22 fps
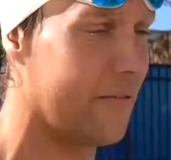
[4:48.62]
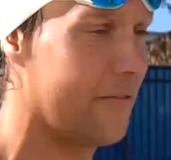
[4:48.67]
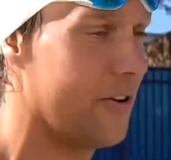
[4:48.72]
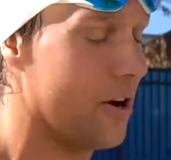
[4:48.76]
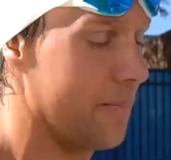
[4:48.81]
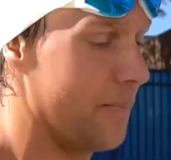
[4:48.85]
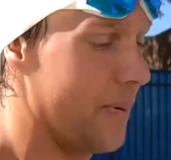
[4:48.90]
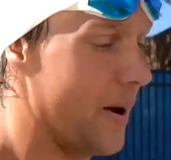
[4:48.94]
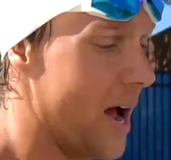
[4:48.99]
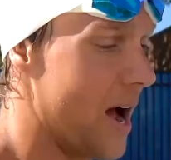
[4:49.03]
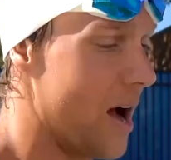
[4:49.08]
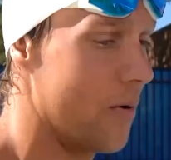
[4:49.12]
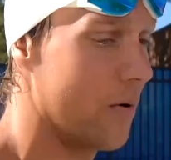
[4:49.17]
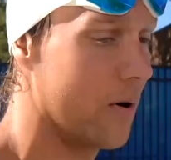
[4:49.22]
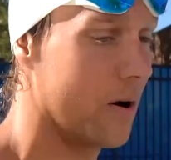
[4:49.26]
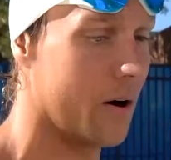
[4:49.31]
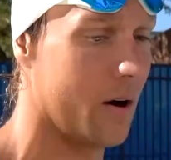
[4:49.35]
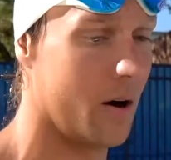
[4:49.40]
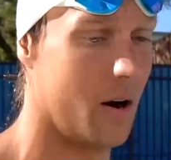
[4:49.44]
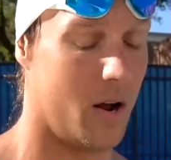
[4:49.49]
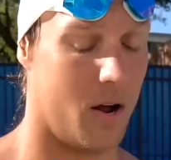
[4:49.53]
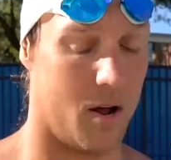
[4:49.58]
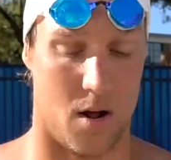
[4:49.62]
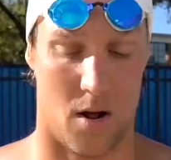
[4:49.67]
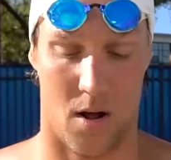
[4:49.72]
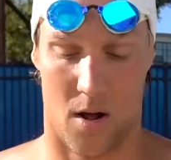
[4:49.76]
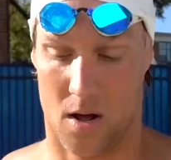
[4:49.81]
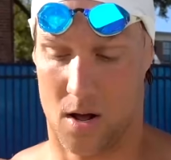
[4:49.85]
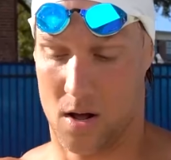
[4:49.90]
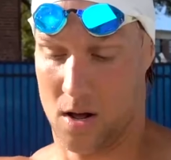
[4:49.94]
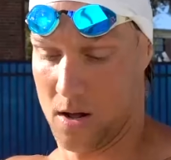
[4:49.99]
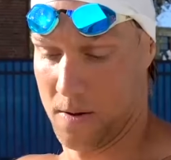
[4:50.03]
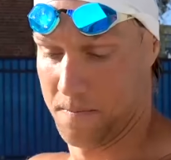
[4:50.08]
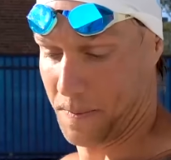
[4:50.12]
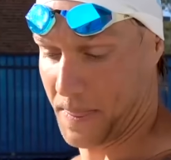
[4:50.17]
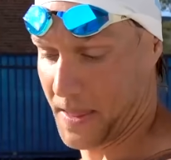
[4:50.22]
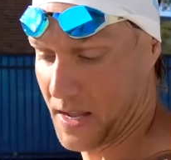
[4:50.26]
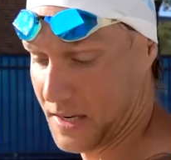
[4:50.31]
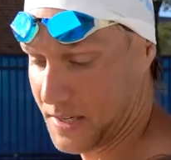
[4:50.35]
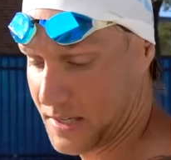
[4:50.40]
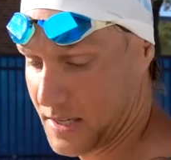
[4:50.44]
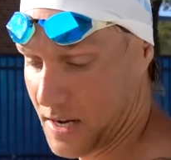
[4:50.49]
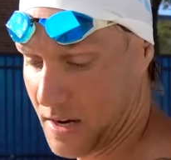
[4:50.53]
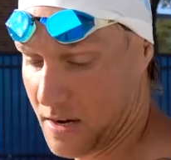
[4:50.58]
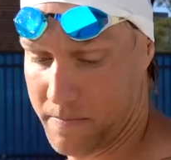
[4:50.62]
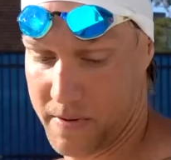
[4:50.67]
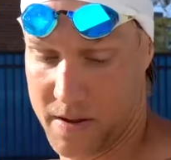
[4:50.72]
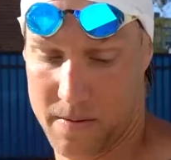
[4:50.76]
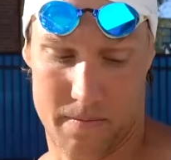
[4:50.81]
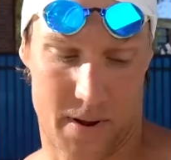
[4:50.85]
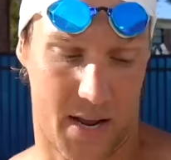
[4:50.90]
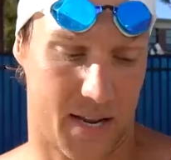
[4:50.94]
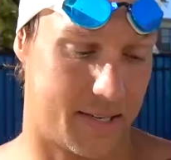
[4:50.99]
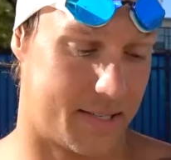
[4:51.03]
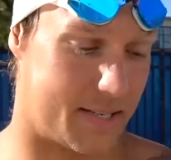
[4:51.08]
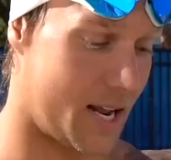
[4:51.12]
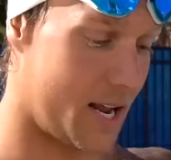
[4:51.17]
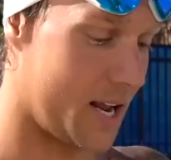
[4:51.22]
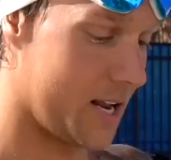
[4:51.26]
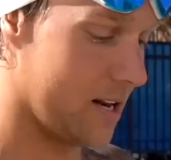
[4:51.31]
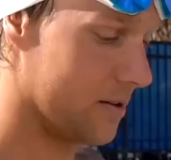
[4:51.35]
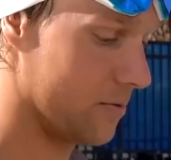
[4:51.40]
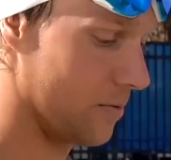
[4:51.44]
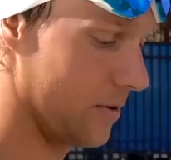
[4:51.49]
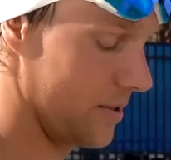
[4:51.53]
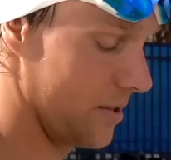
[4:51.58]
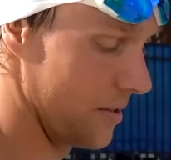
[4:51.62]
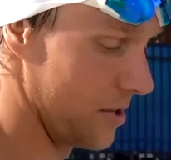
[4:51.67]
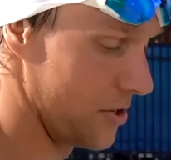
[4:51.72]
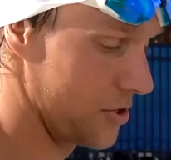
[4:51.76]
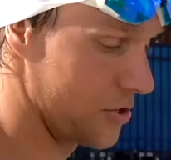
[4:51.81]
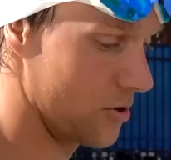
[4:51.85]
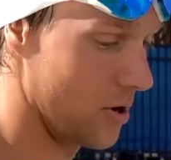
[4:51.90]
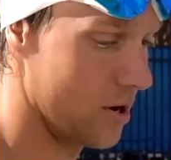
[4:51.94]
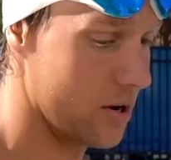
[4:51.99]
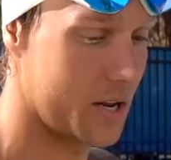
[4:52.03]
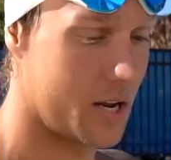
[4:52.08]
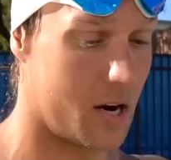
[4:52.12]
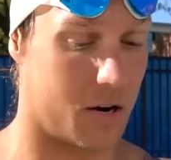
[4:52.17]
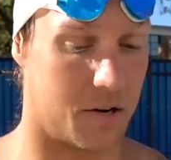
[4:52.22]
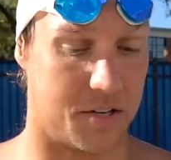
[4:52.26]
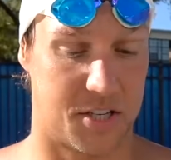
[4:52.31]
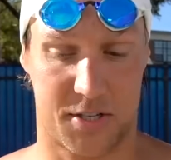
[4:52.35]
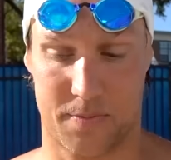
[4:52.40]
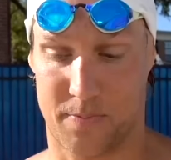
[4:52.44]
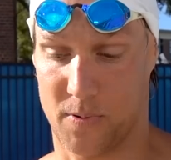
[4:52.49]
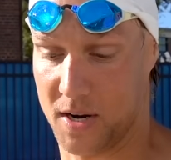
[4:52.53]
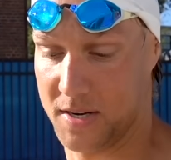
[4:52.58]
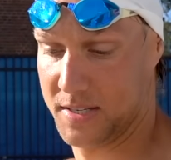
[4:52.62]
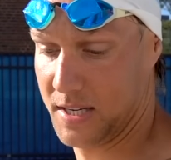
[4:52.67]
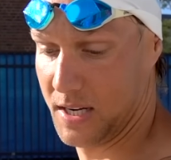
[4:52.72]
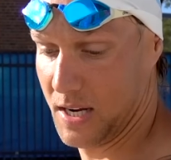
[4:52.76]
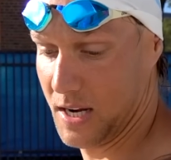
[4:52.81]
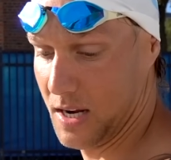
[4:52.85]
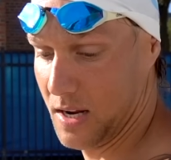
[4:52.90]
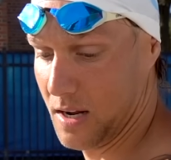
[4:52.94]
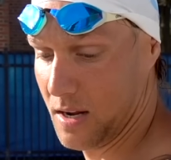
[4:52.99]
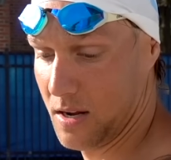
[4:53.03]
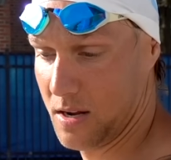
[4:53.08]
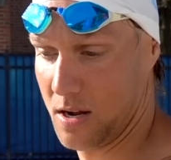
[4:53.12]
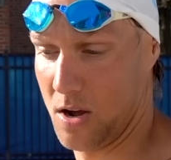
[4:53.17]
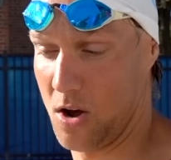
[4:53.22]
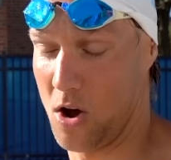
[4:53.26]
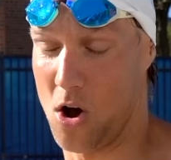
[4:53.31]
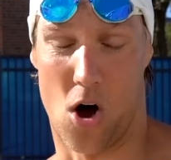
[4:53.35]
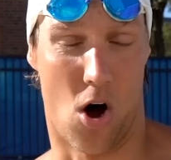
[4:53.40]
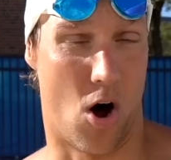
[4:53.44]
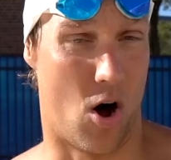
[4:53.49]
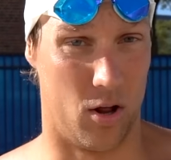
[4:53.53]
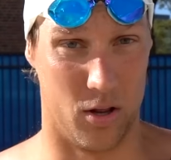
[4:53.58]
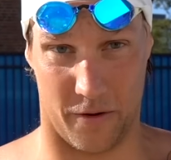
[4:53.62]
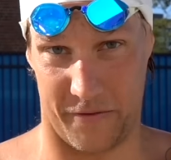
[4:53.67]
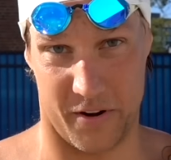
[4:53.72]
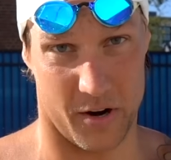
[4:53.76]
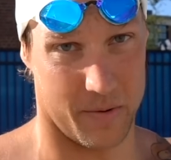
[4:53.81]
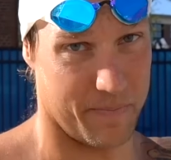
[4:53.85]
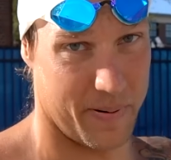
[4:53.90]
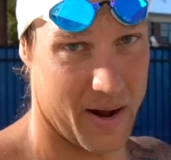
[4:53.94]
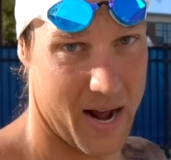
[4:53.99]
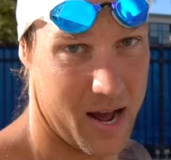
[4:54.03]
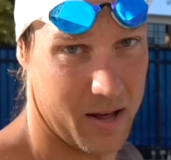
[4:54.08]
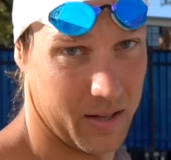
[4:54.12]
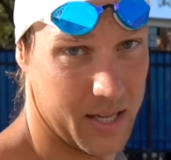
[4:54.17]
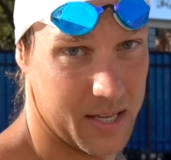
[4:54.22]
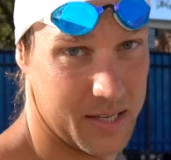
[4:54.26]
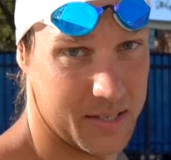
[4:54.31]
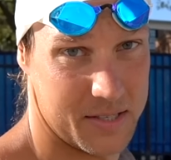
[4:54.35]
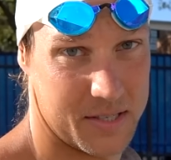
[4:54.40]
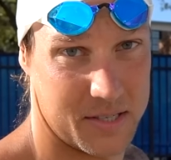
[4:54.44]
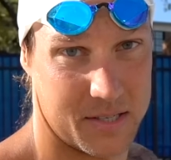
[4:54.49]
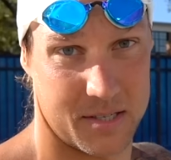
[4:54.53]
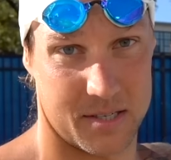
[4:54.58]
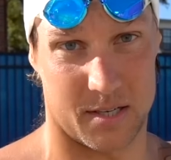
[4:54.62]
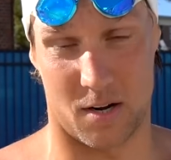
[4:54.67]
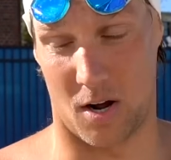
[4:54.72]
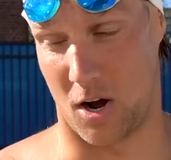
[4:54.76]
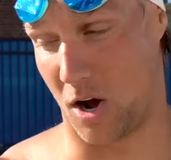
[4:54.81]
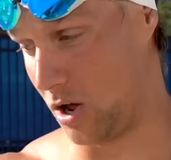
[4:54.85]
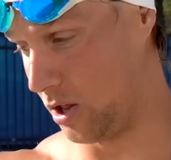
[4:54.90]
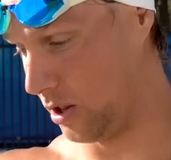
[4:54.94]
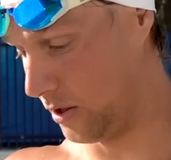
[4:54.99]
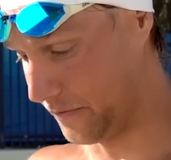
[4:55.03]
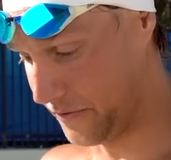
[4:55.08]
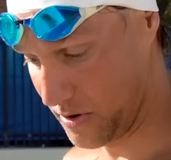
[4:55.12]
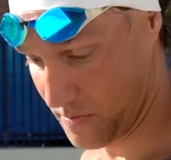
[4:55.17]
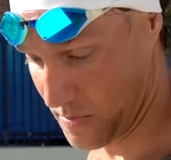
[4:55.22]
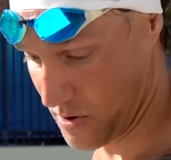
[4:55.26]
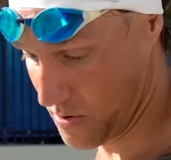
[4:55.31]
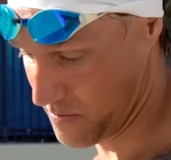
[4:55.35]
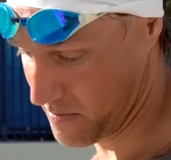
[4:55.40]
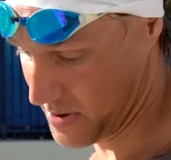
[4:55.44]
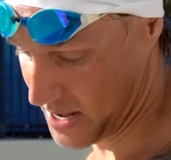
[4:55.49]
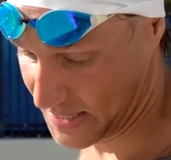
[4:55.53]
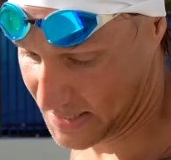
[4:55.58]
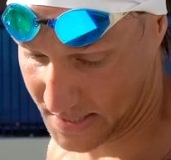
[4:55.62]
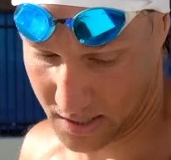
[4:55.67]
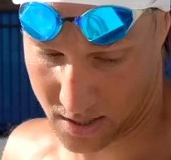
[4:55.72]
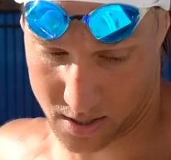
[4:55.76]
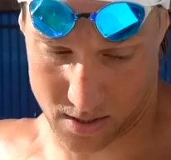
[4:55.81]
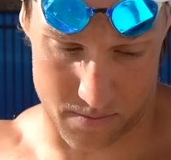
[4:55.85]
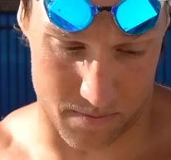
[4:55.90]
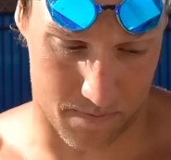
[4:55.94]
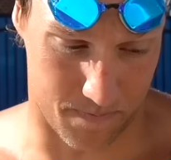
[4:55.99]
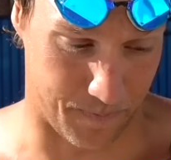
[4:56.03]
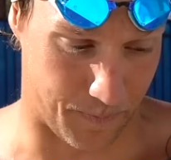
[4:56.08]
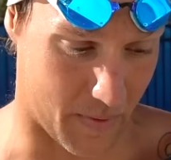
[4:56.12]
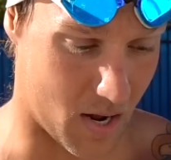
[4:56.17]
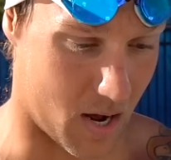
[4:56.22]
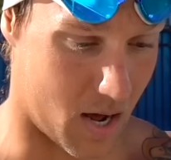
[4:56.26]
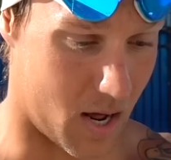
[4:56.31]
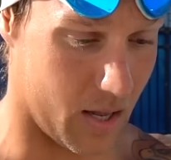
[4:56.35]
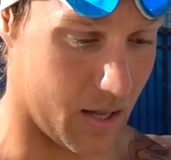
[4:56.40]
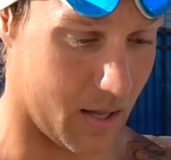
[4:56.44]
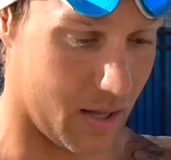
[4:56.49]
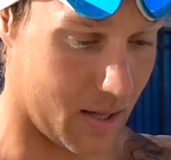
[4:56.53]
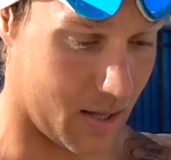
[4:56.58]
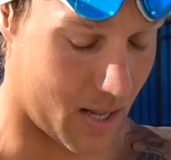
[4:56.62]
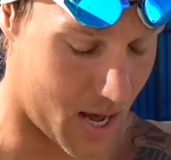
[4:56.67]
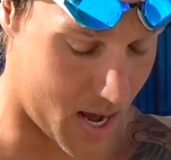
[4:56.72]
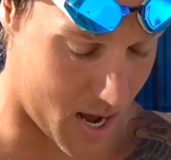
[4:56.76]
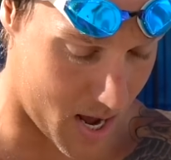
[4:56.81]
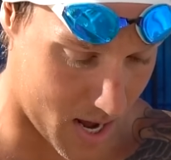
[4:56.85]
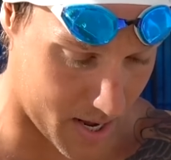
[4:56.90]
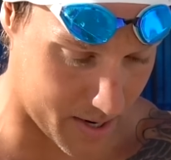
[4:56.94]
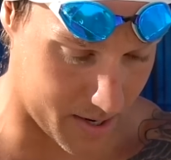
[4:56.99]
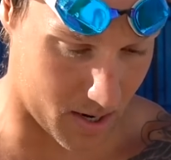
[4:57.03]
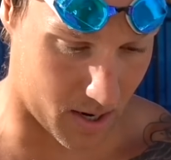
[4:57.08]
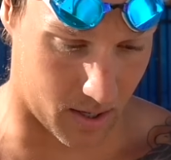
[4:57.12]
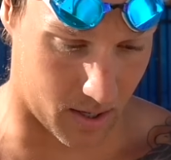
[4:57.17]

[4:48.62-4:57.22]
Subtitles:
of your power is going to be maintained within the trunk here in sprinting. All of your balance, all of your momentum, a lot